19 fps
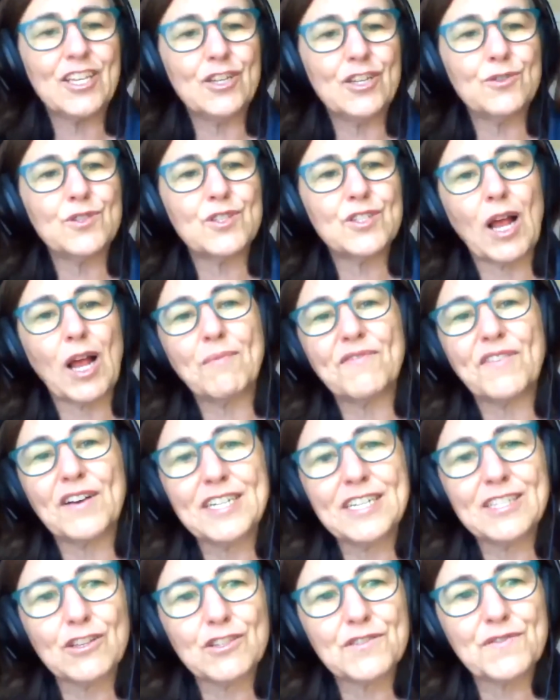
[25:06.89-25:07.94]
you stop
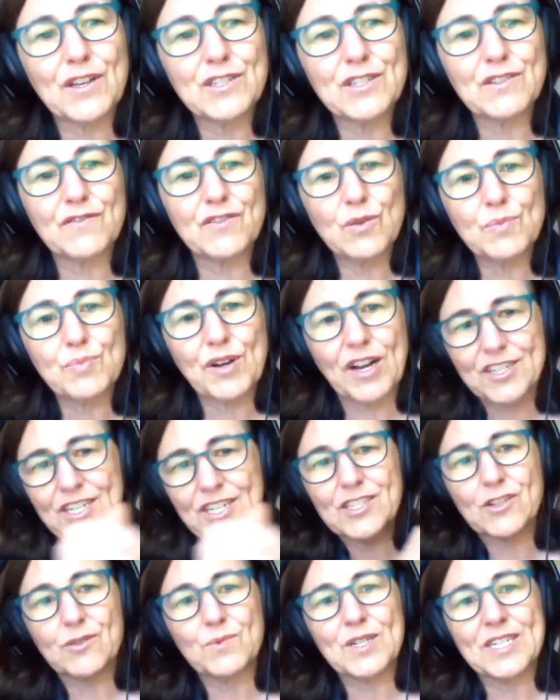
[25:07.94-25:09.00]
funding those fossil fuel
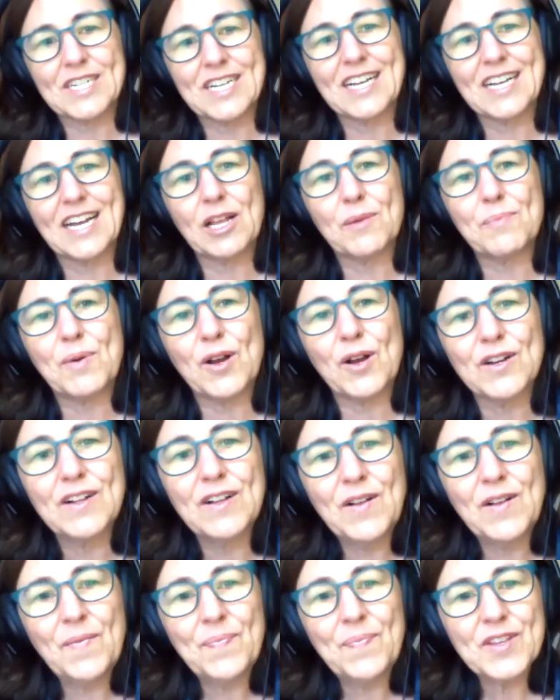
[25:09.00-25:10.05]
projects or we're going to cut up our
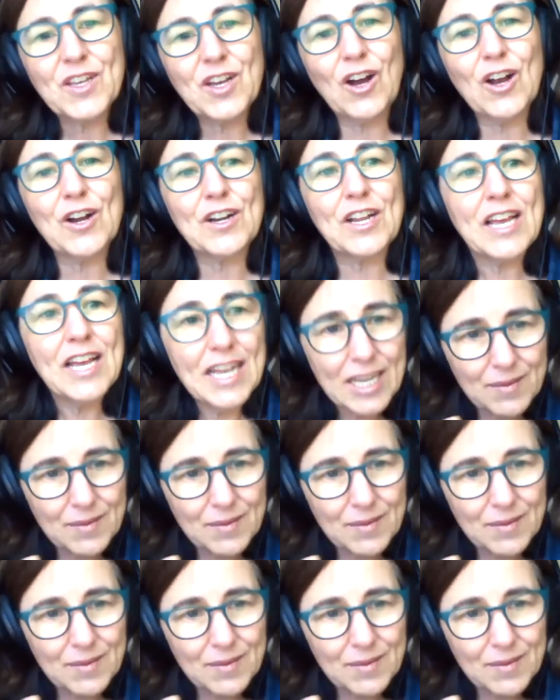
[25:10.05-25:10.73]
card.